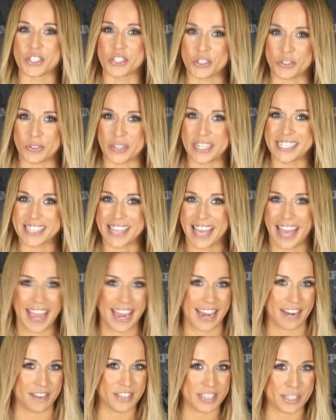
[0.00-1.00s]
streets
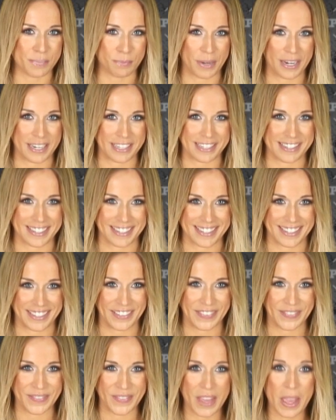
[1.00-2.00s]
ahead of its predecessor.